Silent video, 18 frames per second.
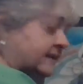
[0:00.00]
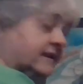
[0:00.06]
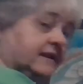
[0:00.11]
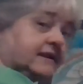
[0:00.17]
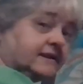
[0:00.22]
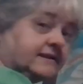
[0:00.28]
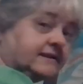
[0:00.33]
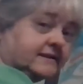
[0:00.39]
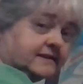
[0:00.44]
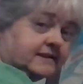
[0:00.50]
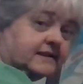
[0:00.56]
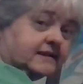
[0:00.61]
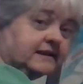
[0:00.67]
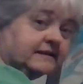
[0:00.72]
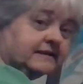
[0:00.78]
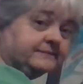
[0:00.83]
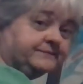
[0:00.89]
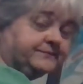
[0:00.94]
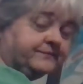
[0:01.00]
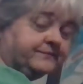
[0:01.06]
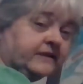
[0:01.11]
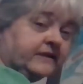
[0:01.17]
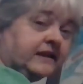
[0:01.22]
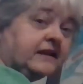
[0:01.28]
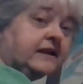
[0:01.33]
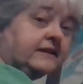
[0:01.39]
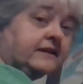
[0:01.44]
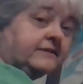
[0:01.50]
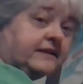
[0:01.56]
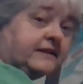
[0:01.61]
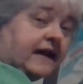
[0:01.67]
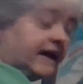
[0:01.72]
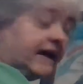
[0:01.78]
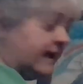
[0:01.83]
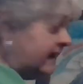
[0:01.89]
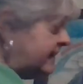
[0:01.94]
10 is 10.
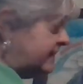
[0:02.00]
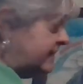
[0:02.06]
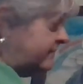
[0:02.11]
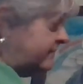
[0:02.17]
The A